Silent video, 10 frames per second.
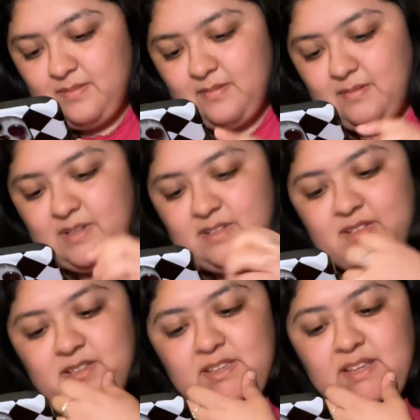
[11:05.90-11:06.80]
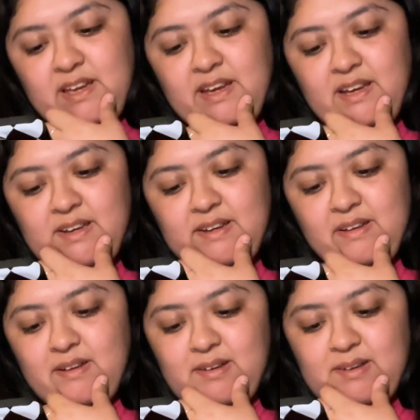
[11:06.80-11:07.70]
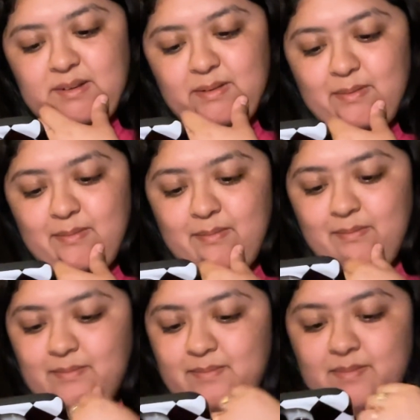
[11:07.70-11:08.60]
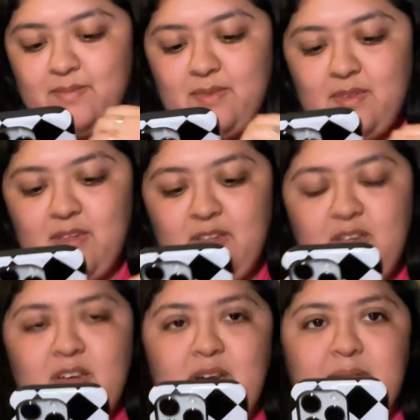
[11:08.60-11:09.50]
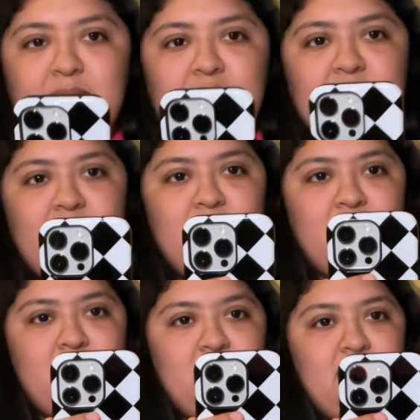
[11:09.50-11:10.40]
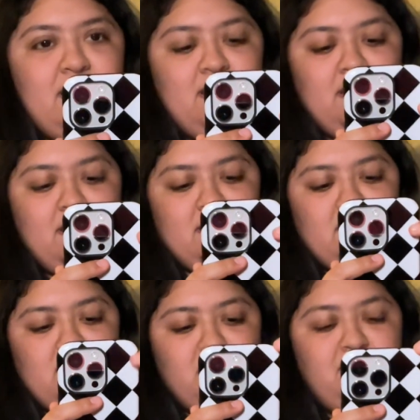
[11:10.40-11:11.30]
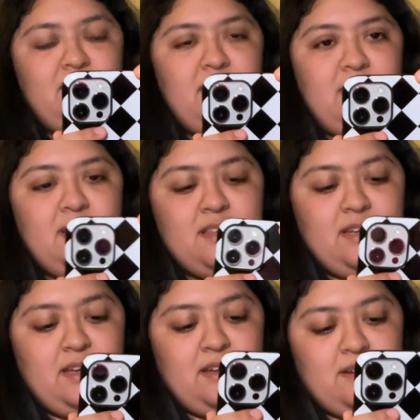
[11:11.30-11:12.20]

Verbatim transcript: which is like um I'm guessing it's where like it's gonna be like